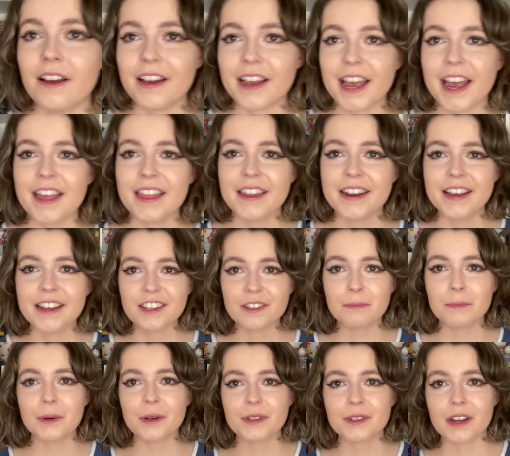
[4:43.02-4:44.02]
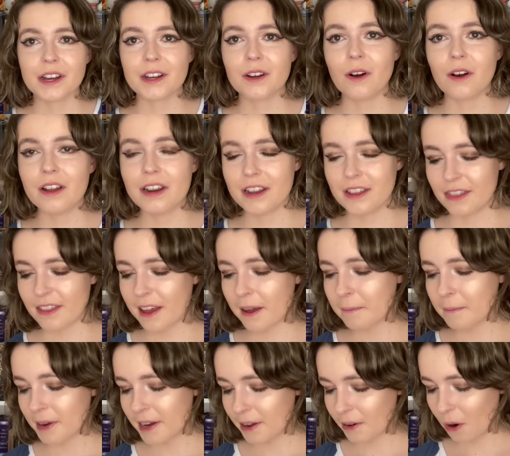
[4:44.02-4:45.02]
Okay, the next books I got in that
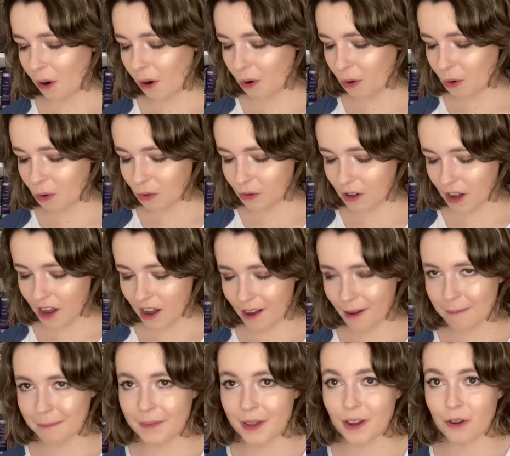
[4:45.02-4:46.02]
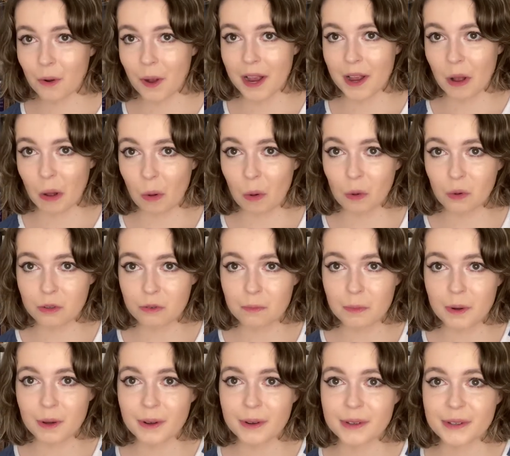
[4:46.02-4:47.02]
mini haul um, are quite old
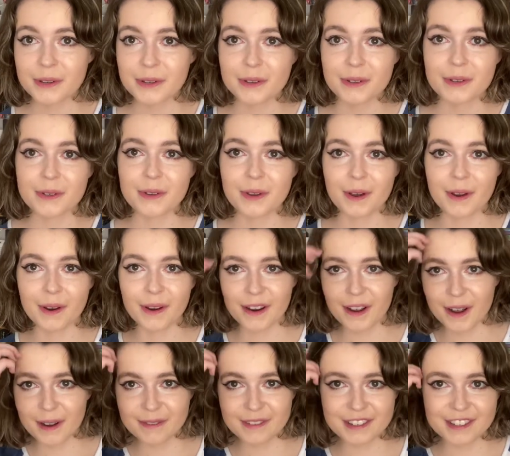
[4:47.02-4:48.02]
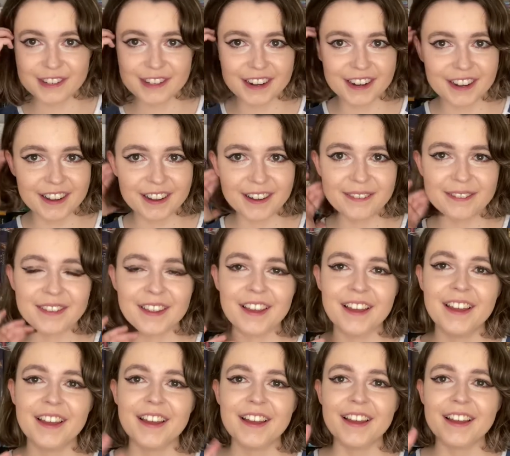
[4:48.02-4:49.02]
books, so I'm just gonna
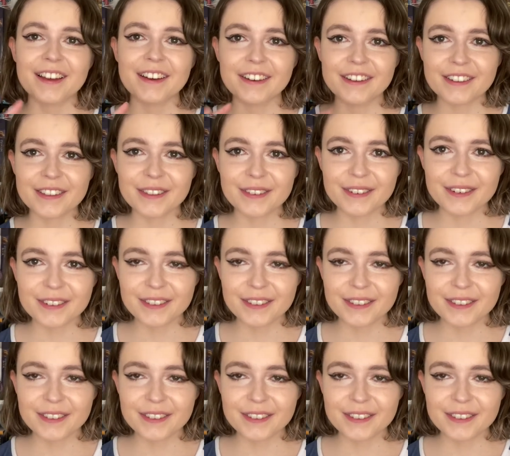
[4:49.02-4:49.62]
go through